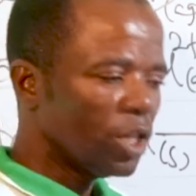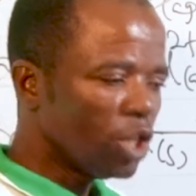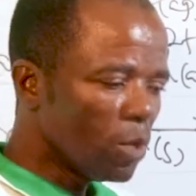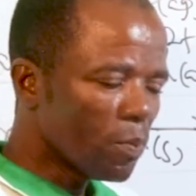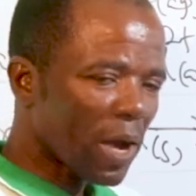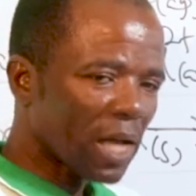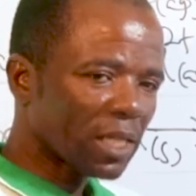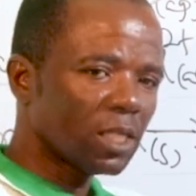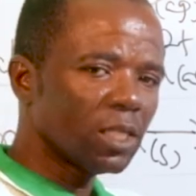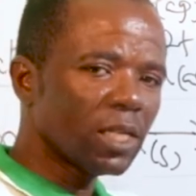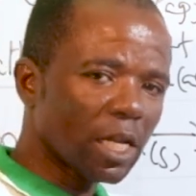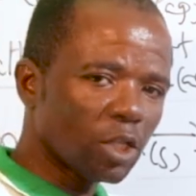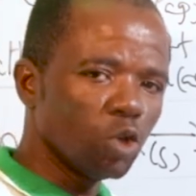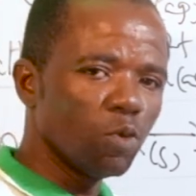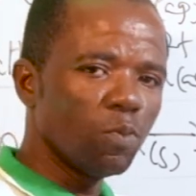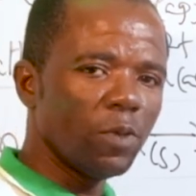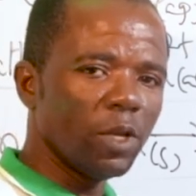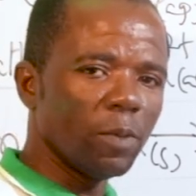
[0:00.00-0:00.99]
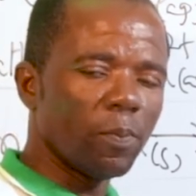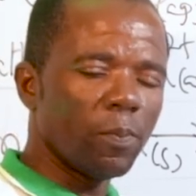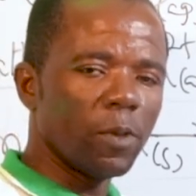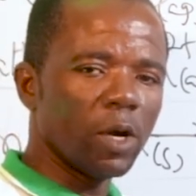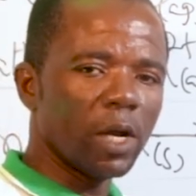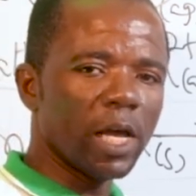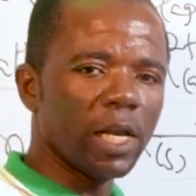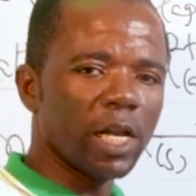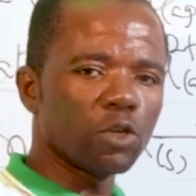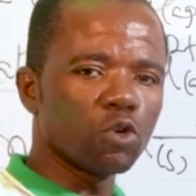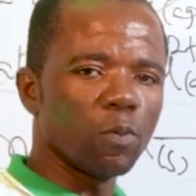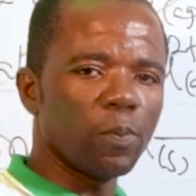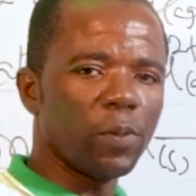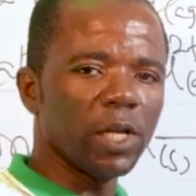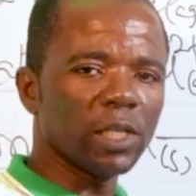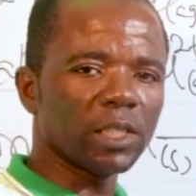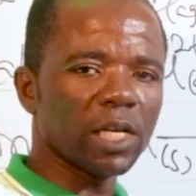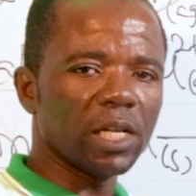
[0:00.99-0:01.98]
the material to be
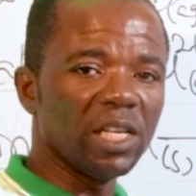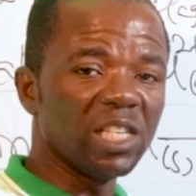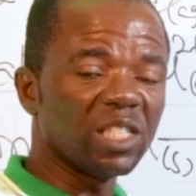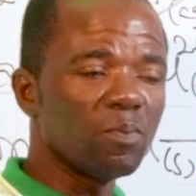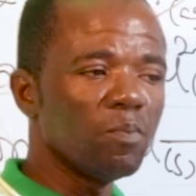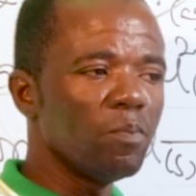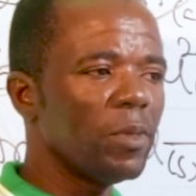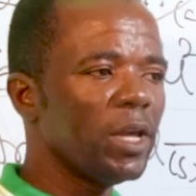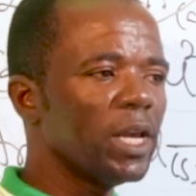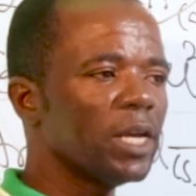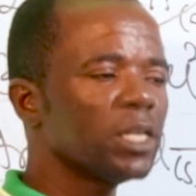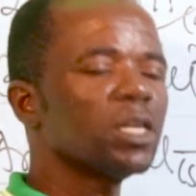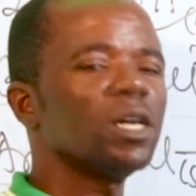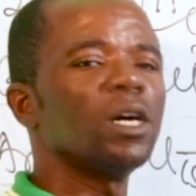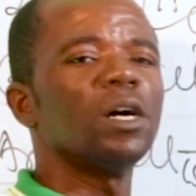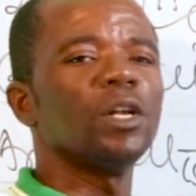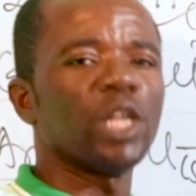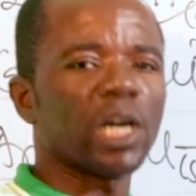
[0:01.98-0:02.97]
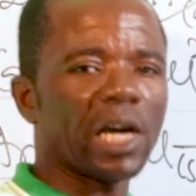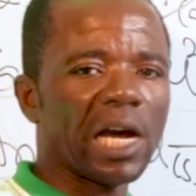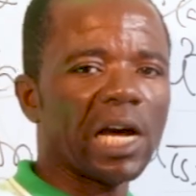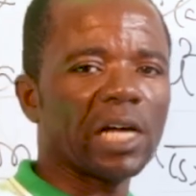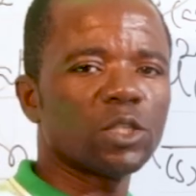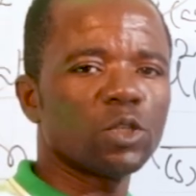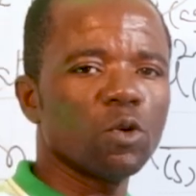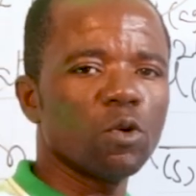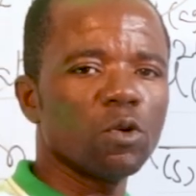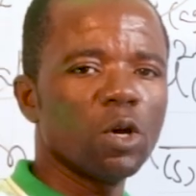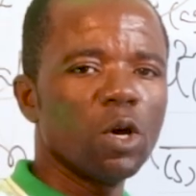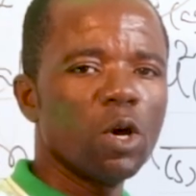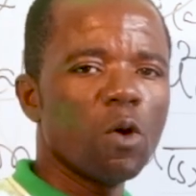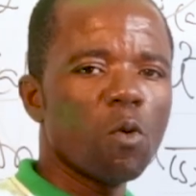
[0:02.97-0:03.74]
electroplated is made the cathode,